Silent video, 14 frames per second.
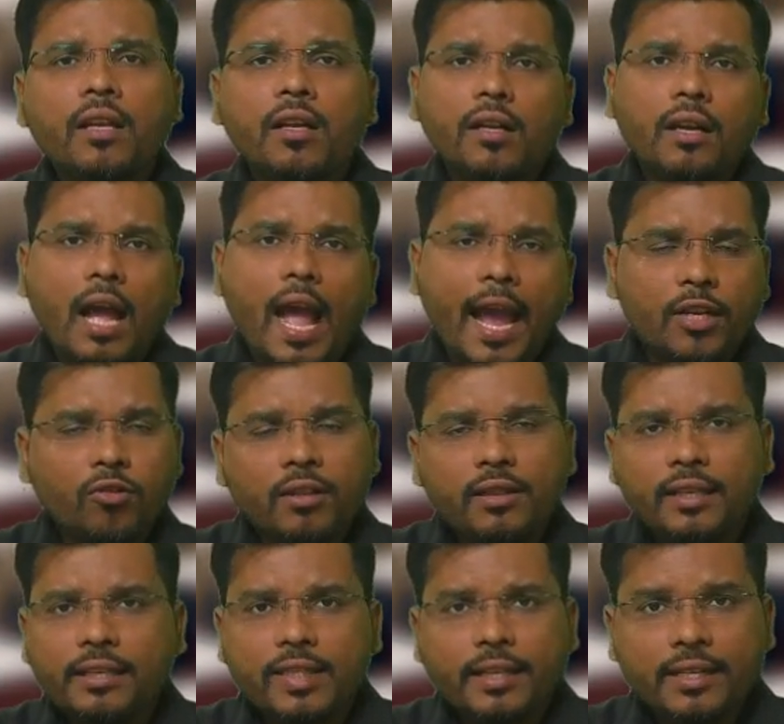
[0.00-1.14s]
Annual lease
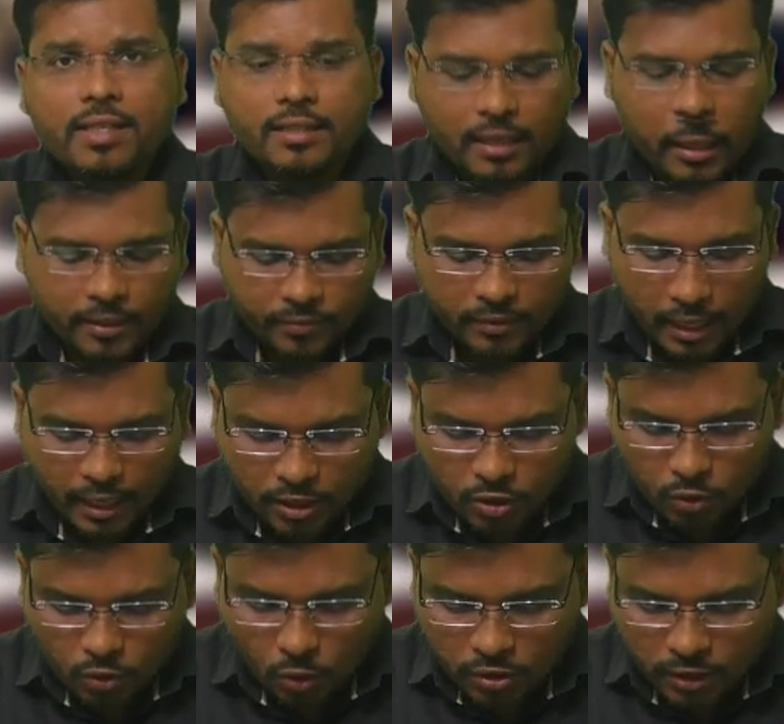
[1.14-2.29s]
rental, that is
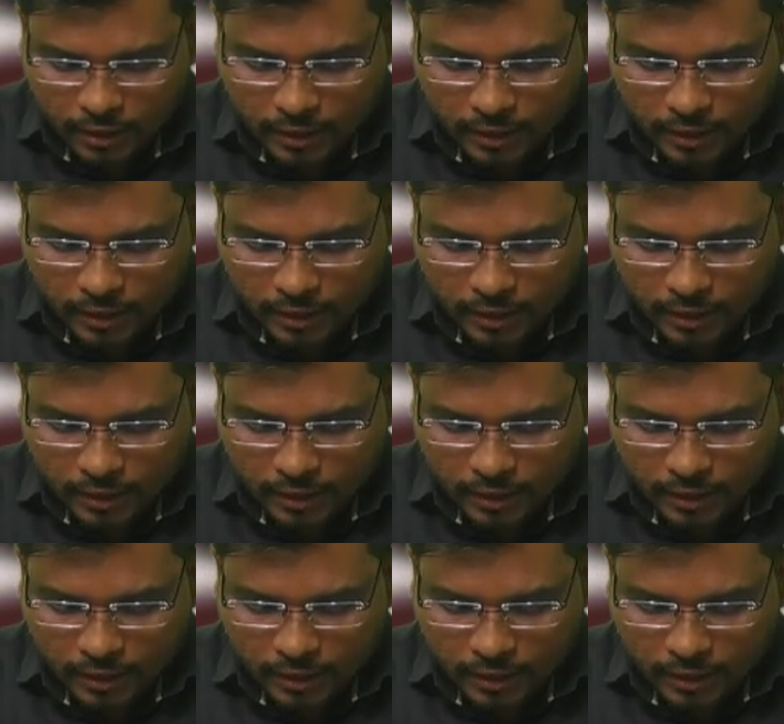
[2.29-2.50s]
total lease